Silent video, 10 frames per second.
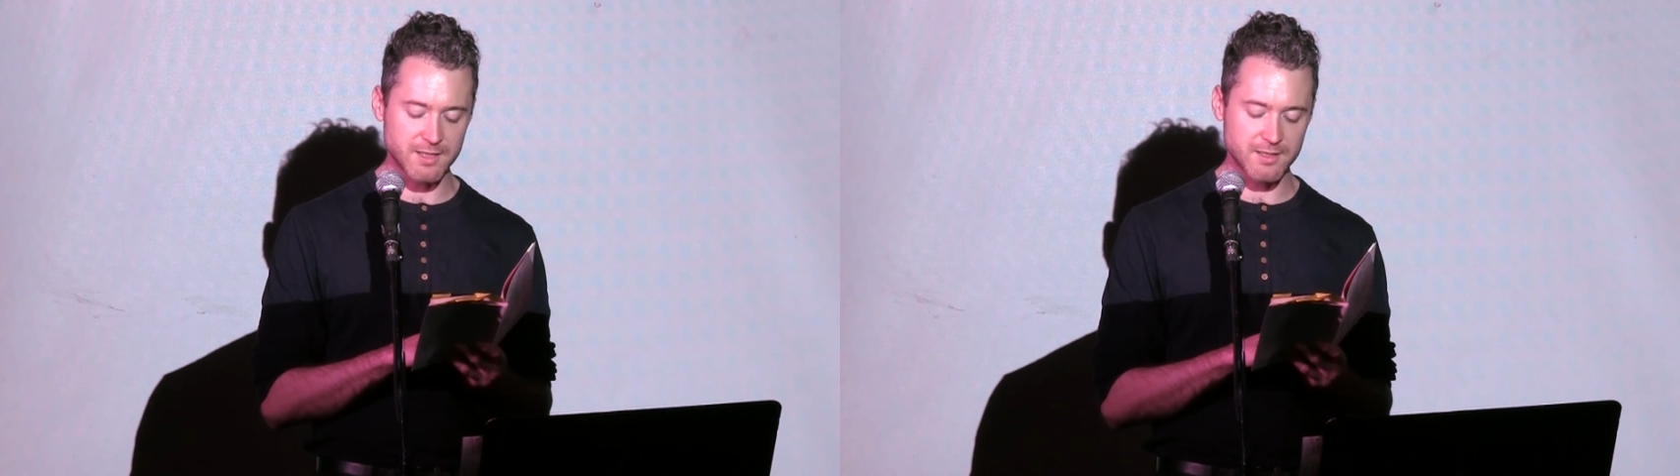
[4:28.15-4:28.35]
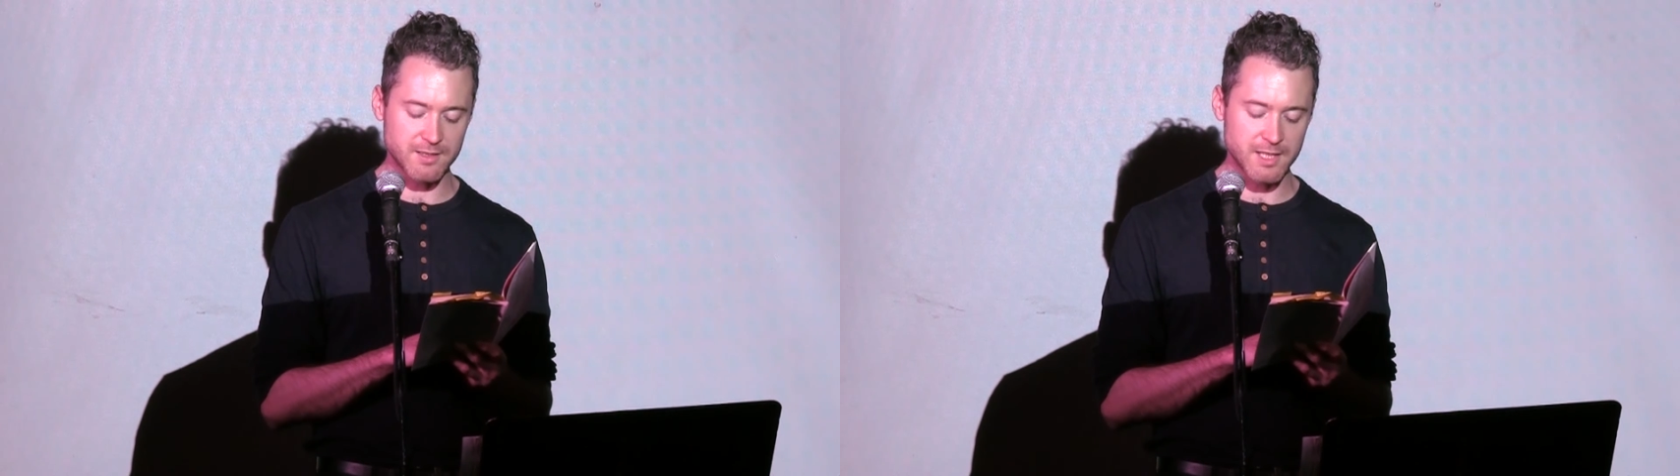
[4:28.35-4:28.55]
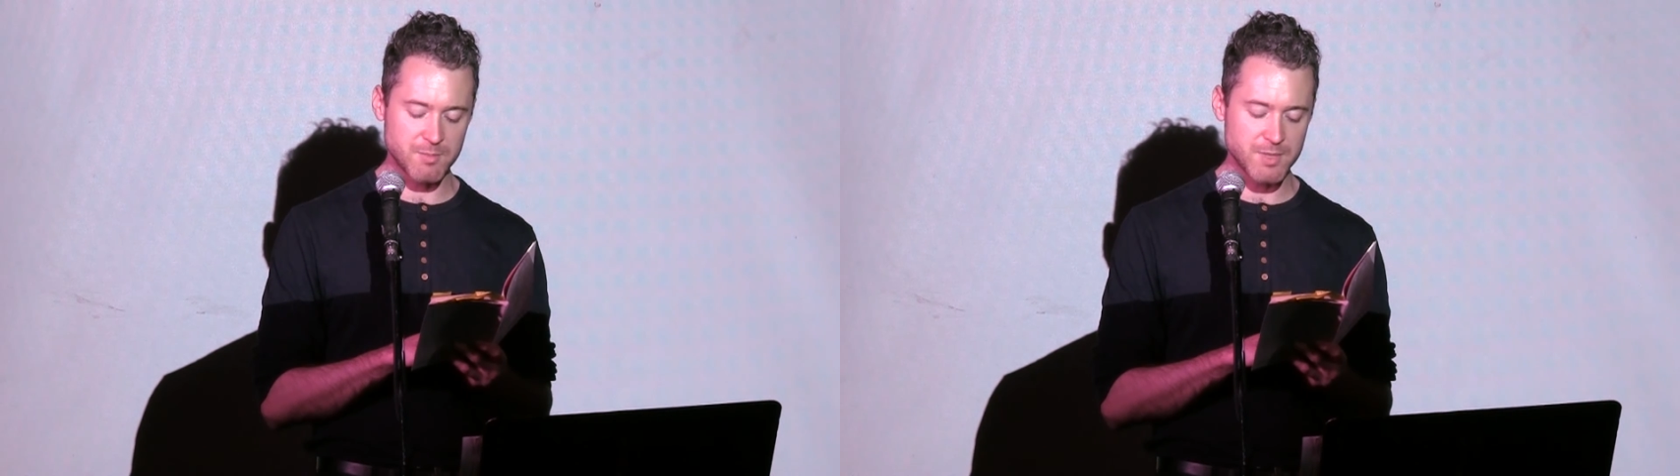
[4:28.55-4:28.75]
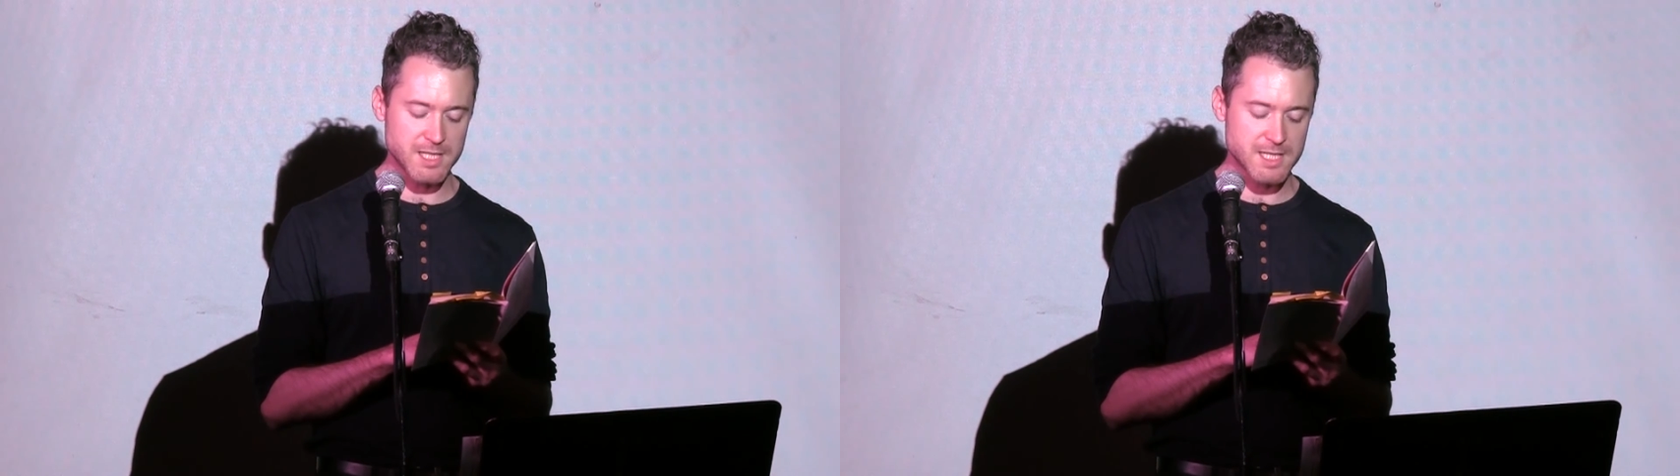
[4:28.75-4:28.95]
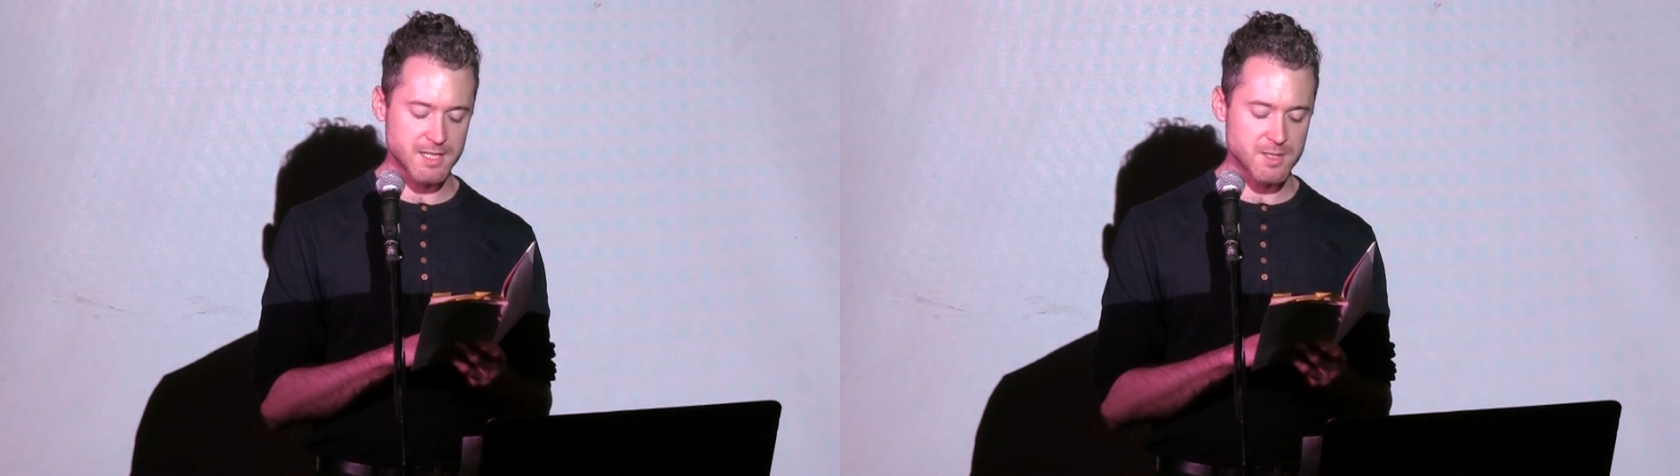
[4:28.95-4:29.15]
Liam
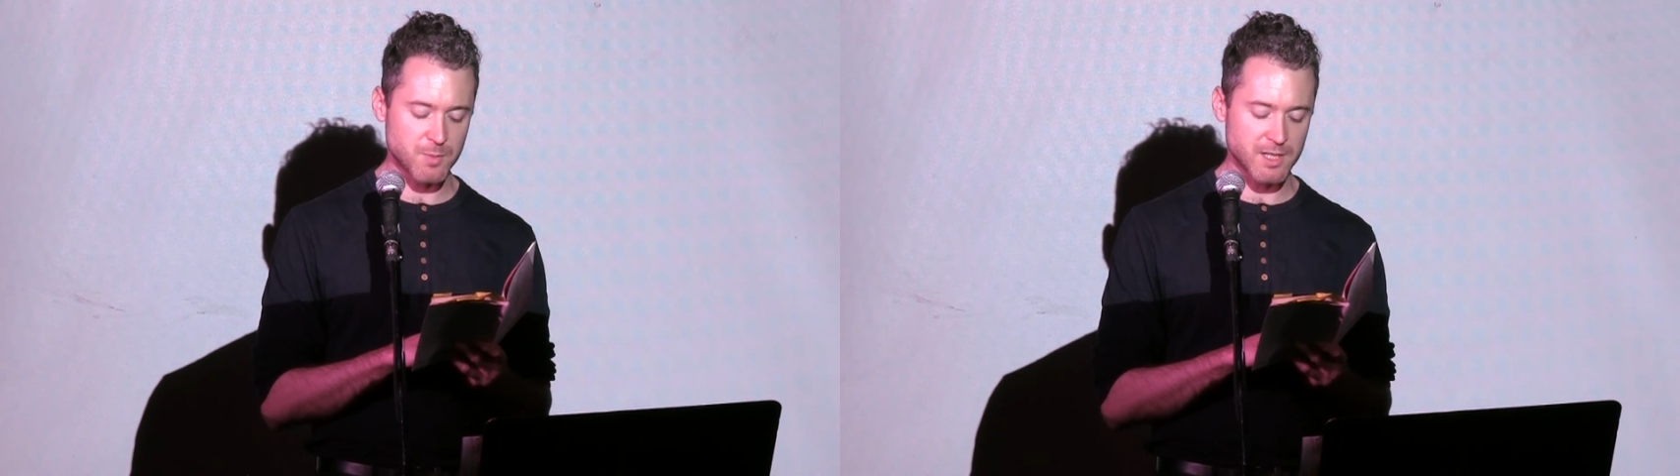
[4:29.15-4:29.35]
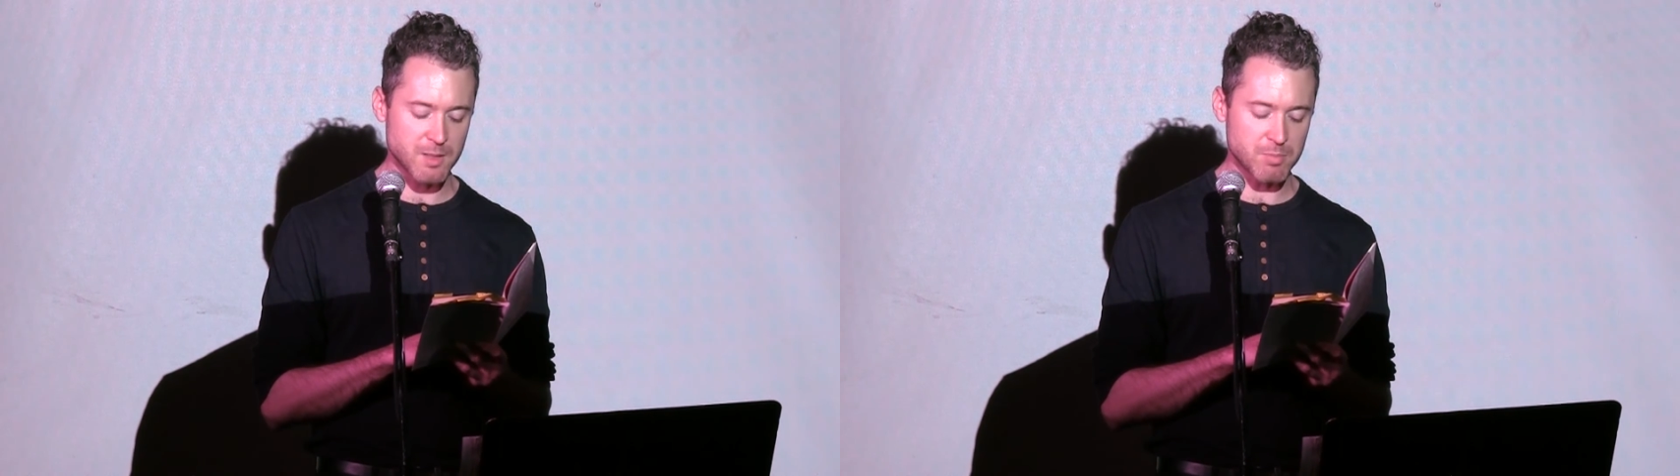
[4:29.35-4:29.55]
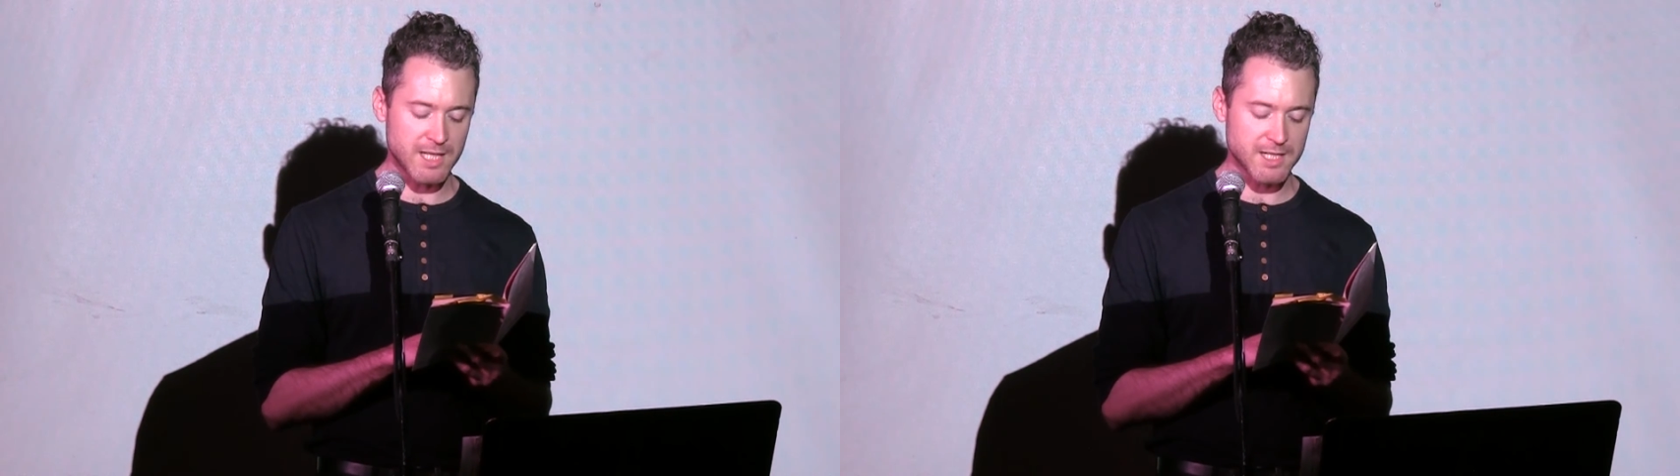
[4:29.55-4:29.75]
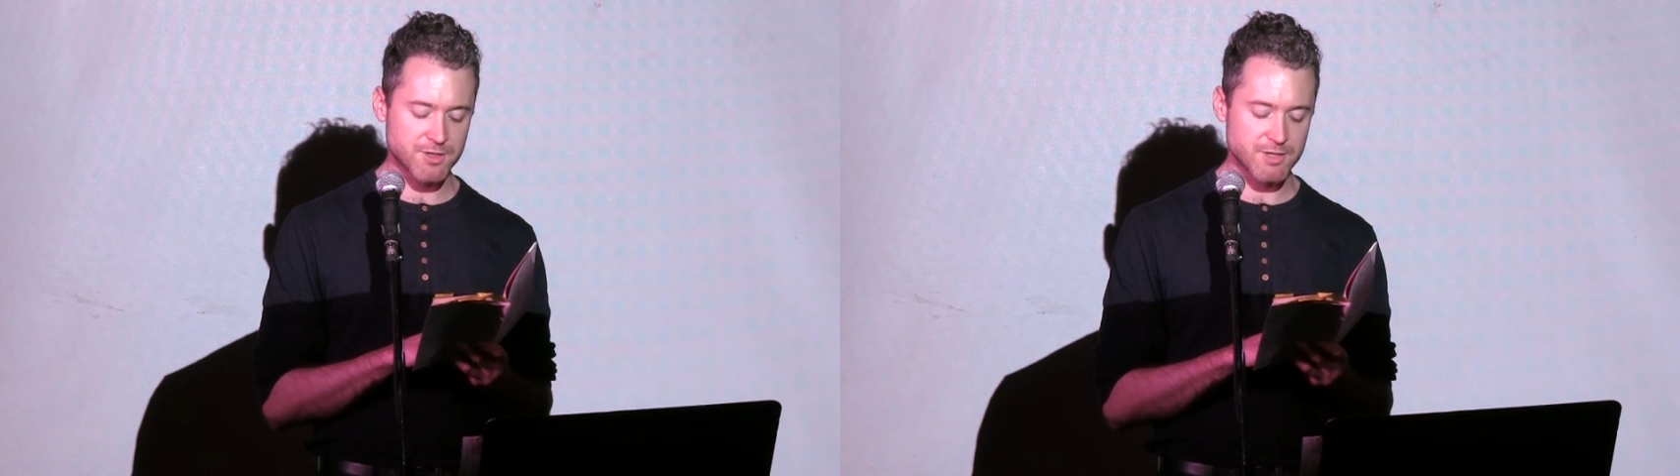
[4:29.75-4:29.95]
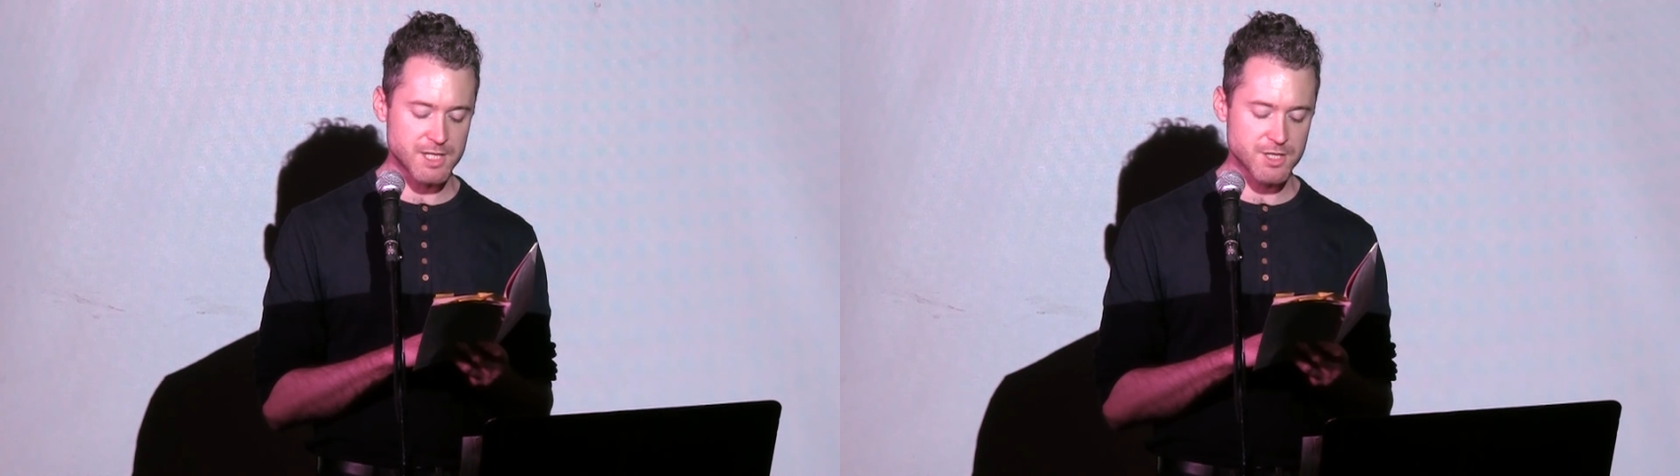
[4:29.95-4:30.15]
Neeson is wearing a black
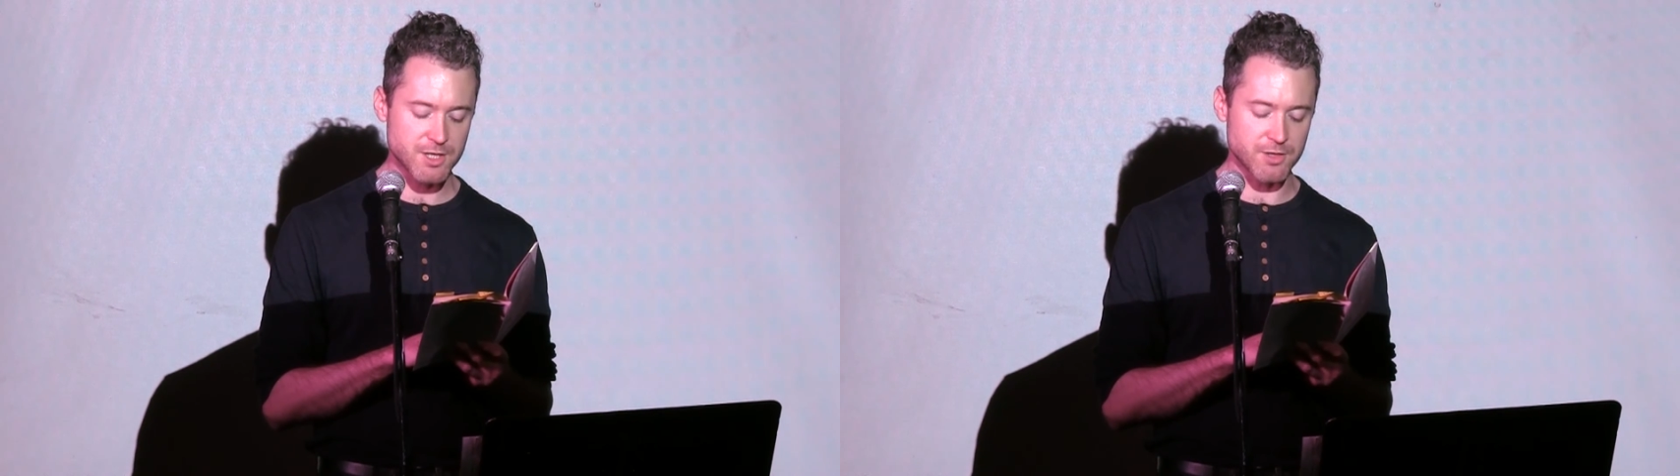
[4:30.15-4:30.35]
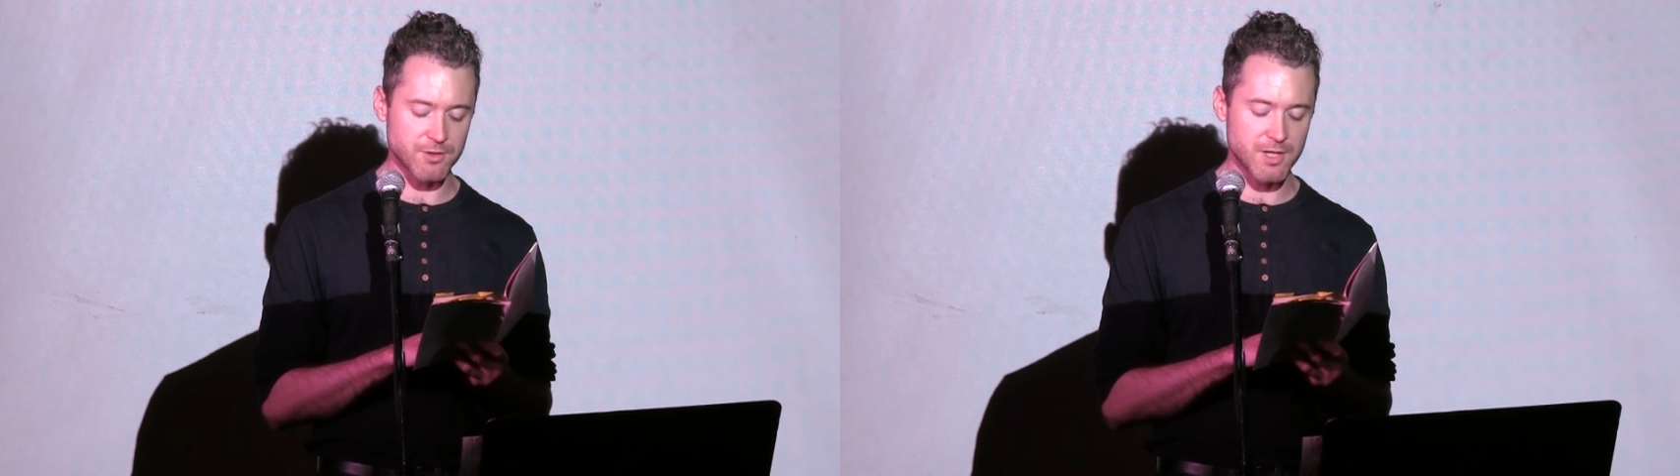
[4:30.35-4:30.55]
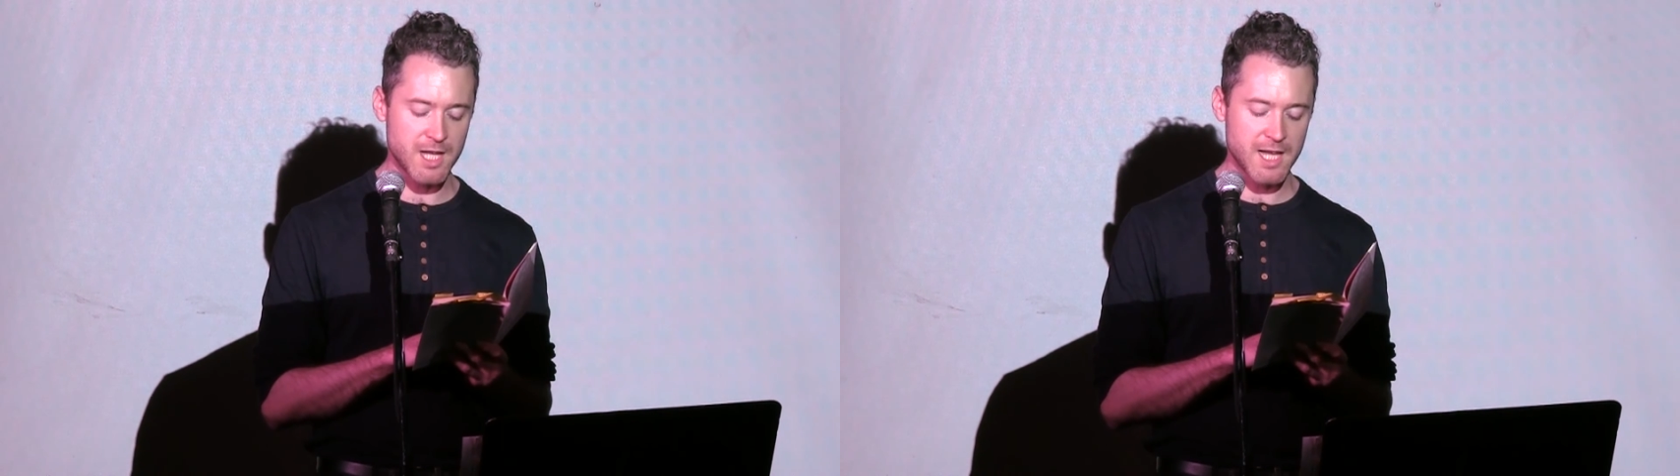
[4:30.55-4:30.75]
trench coat